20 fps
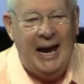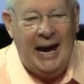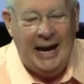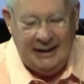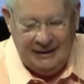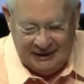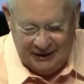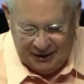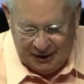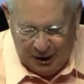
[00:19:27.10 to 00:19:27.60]

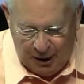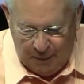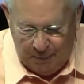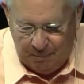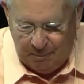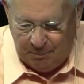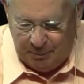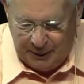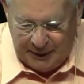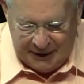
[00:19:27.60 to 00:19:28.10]
ended
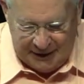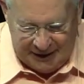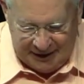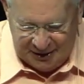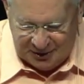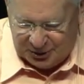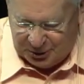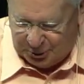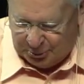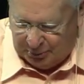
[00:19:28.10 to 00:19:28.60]
up being
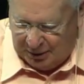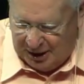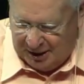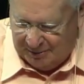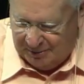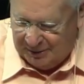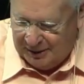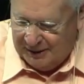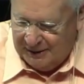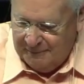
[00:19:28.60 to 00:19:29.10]
his
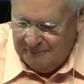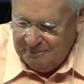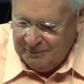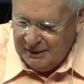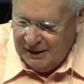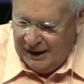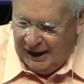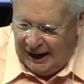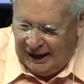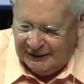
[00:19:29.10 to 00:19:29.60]
strength.
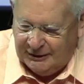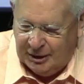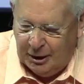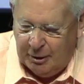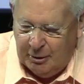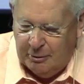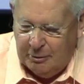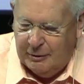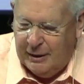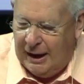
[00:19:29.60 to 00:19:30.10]
I
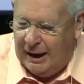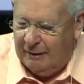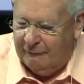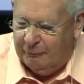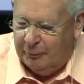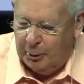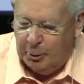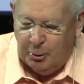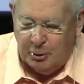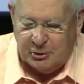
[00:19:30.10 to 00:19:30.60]
tell you
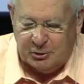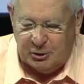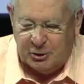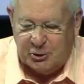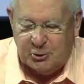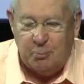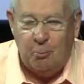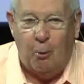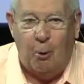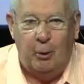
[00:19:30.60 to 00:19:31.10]
that because
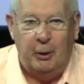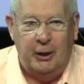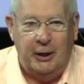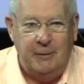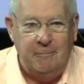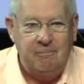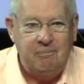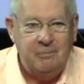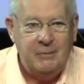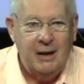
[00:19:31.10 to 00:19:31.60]
this
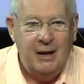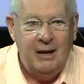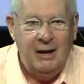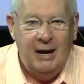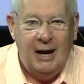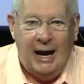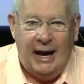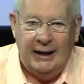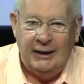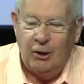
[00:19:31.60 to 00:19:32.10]
morning,
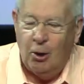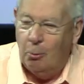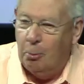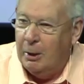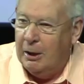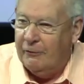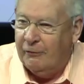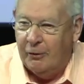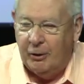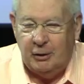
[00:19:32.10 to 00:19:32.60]
I know
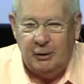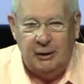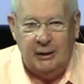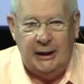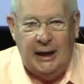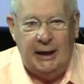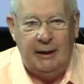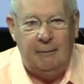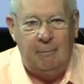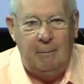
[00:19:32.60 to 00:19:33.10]
we've heard a
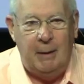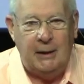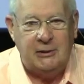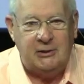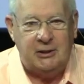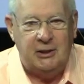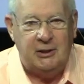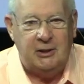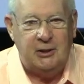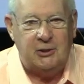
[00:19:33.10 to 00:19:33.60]
lot of
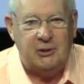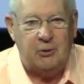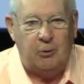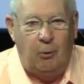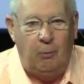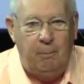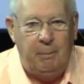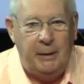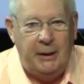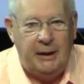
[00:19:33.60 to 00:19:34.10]
messages
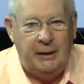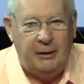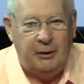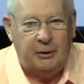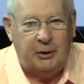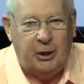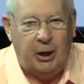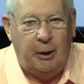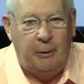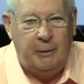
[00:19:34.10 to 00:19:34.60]
on being
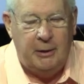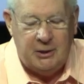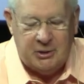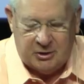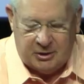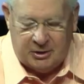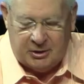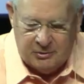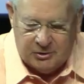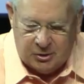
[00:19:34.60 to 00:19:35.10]

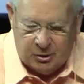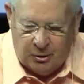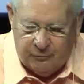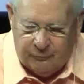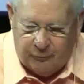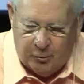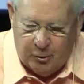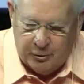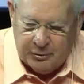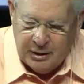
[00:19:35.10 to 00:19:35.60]
encouraged and so
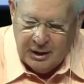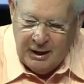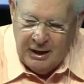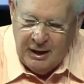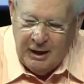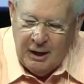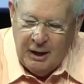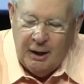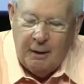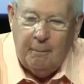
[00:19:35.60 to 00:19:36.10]
forth,
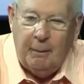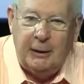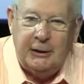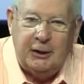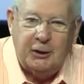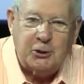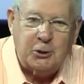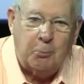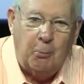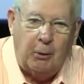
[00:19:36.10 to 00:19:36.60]

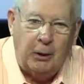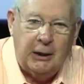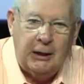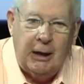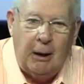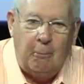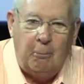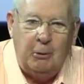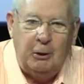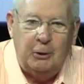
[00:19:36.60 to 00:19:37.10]
but this
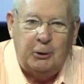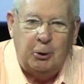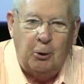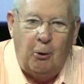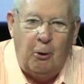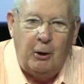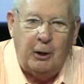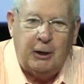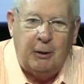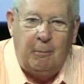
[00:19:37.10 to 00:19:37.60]
morning I want to
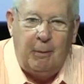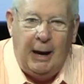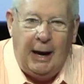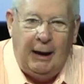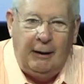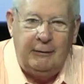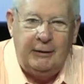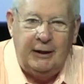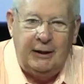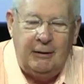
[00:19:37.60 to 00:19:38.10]
talk
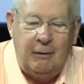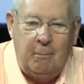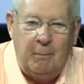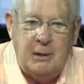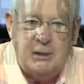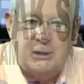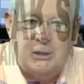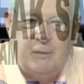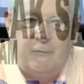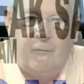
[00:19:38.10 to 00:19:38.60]
about, in the
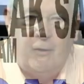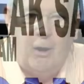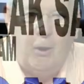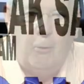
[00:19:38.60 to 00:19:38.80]
midst of